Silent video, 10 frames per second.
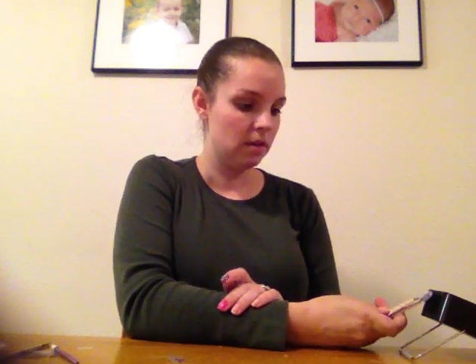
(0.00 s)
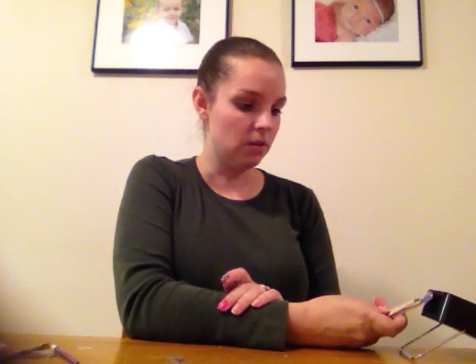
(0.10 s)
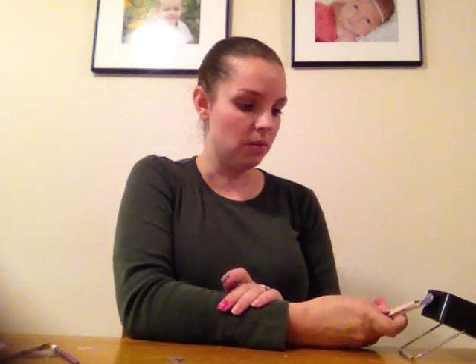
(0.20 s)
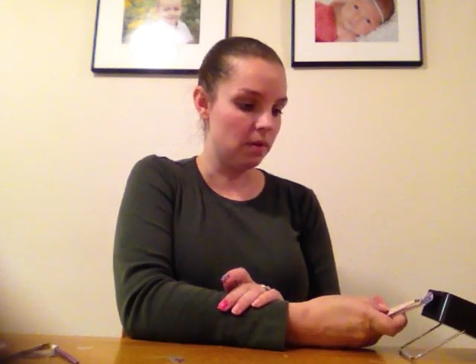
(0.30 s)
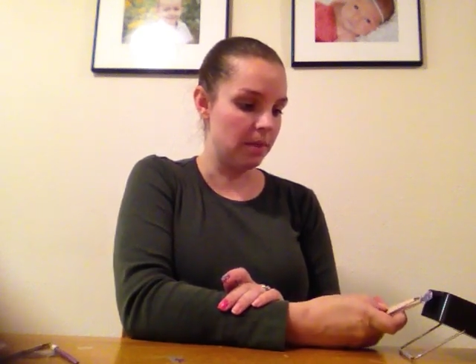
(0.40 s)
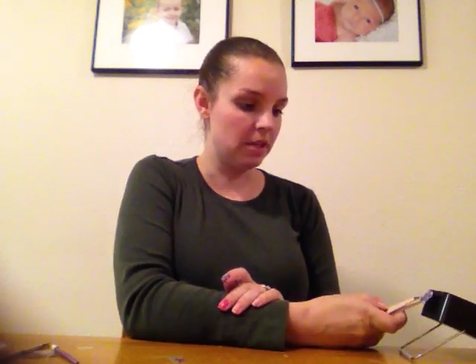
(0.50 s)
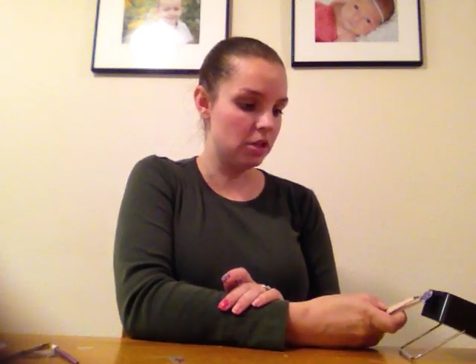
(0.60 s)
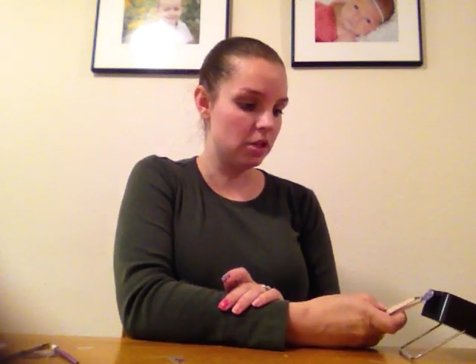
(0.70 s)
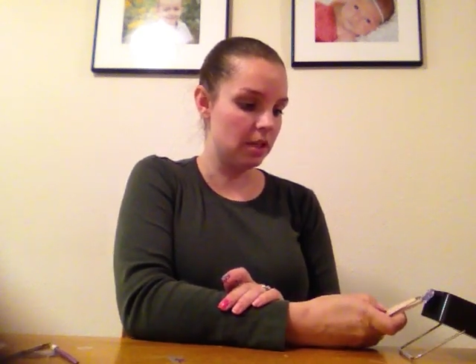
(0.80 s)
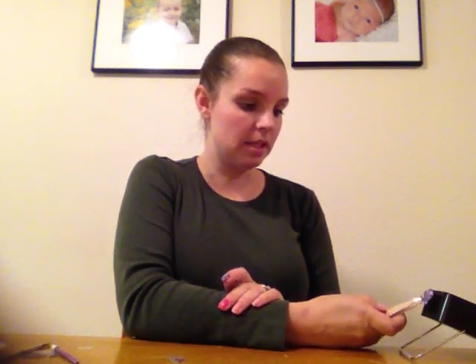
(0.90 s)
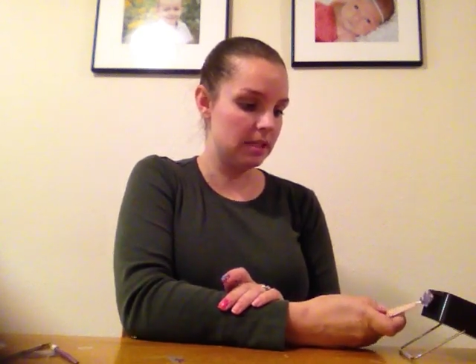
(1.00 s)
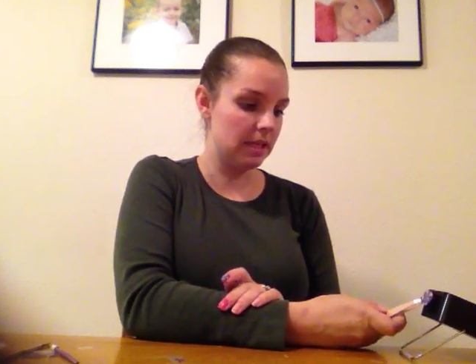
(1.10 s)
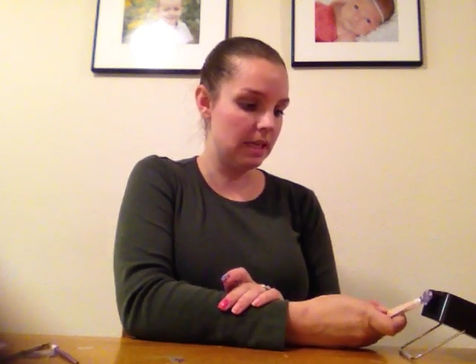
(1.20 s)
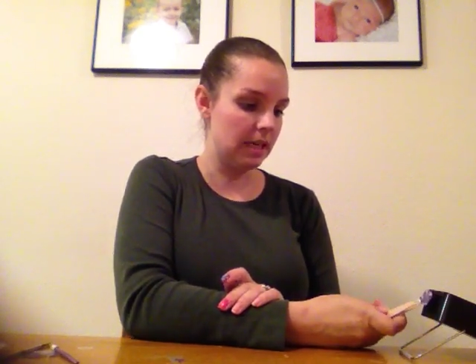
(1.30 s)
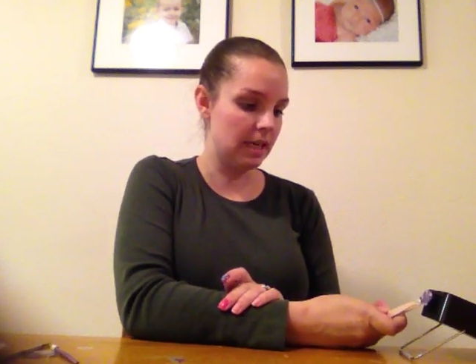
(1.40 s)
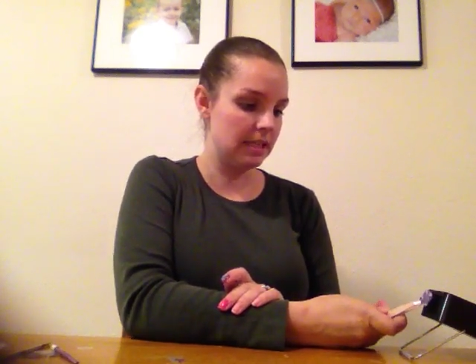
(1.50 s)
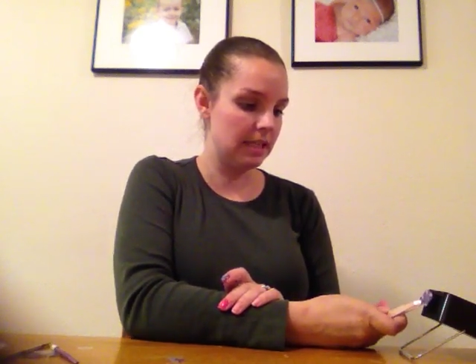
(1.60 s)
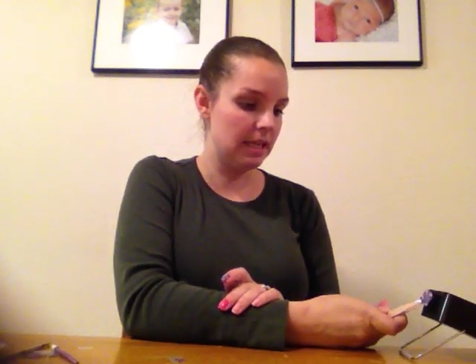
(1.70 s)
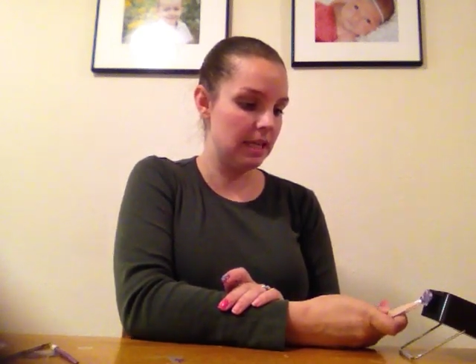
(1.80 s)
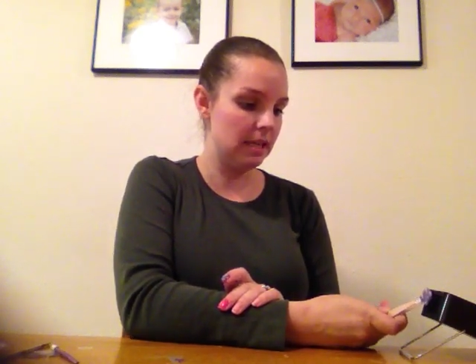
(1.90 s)
You want to make sure that it's getting nice
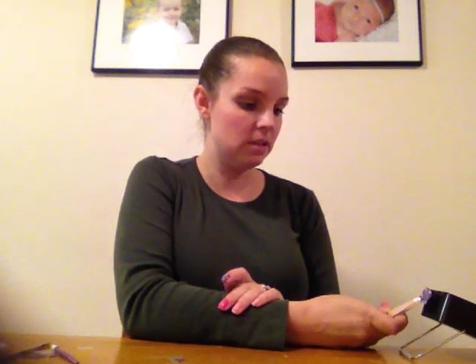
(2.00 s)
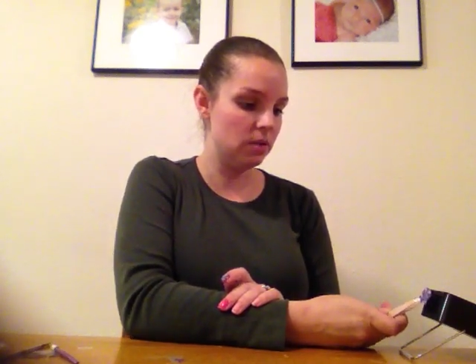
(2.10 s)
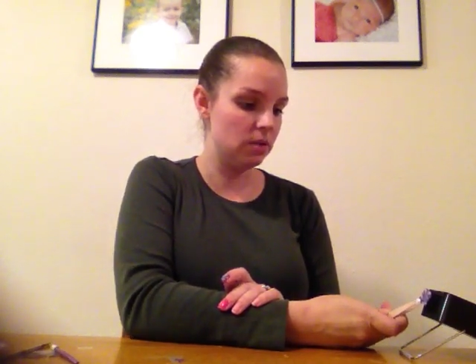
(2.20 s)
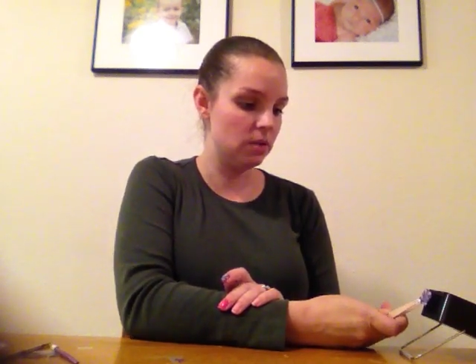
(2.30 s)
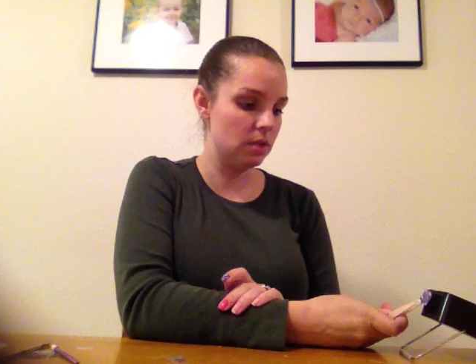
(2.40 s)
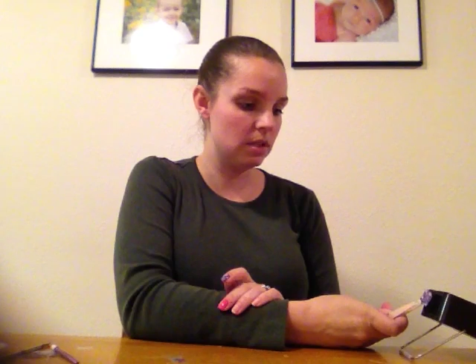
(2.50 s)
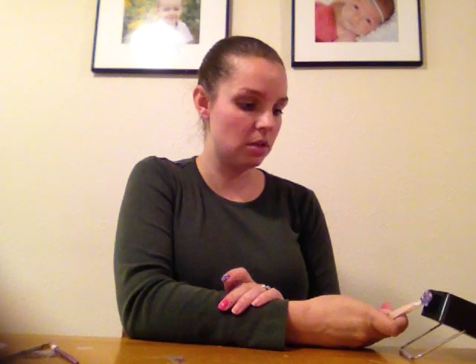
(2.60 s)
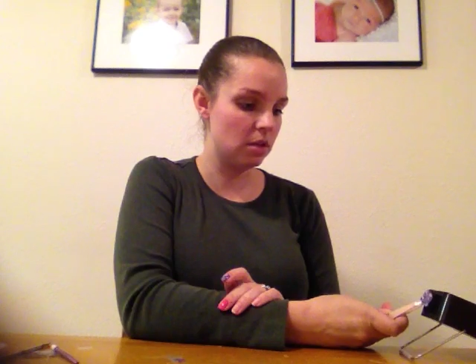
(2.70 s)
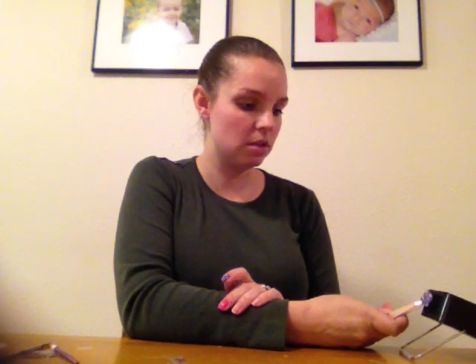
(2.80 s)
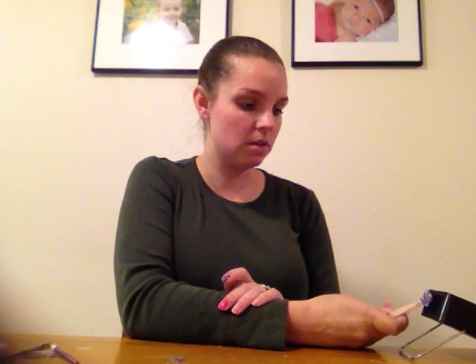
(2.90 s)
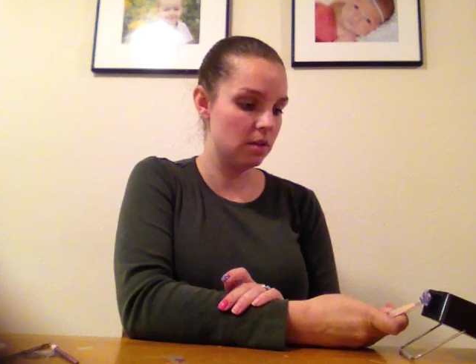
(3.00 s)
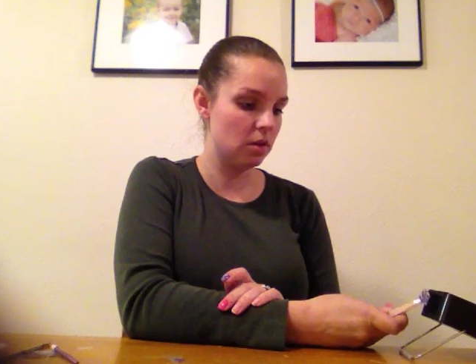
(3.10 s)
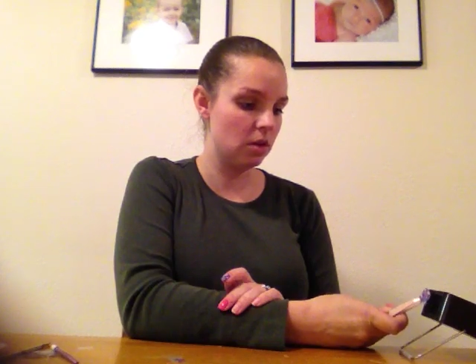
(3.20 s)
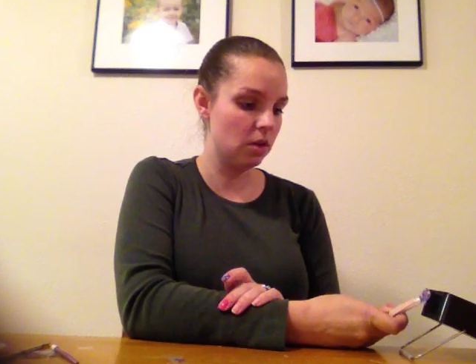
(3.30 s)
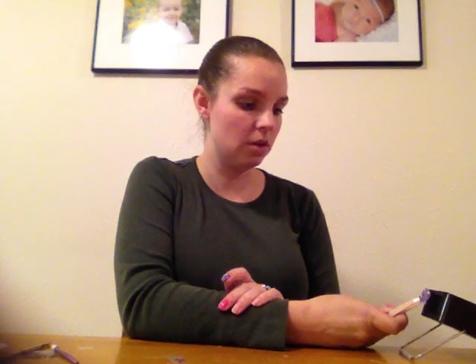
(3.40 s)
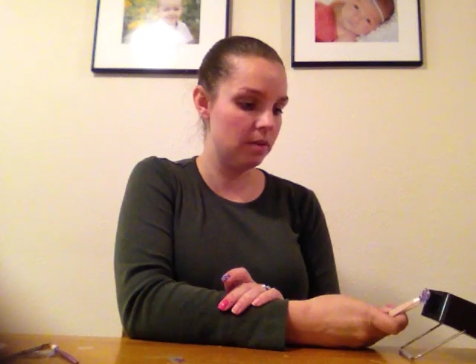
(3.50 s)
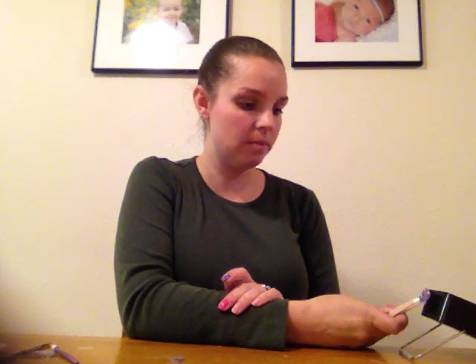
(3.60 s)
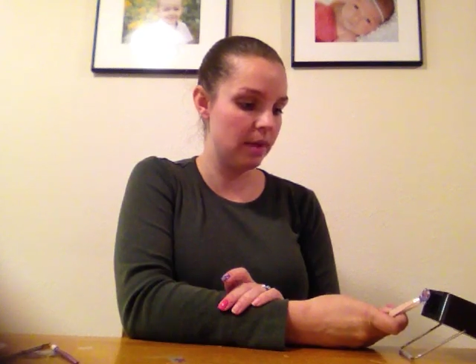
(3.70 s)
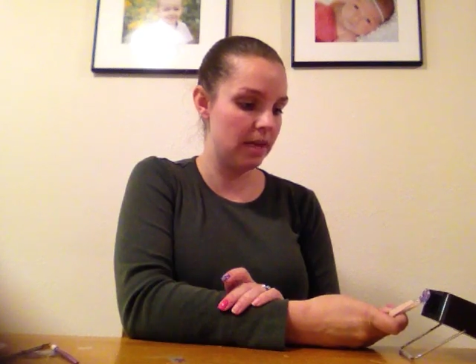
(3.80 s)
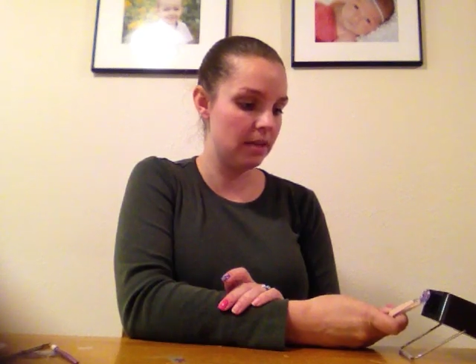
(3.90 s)
and heated, so as soon as it starts to curl and
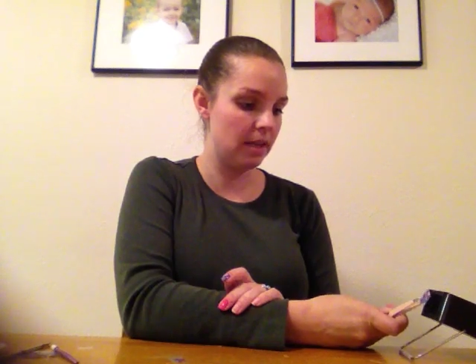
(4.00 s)
bend,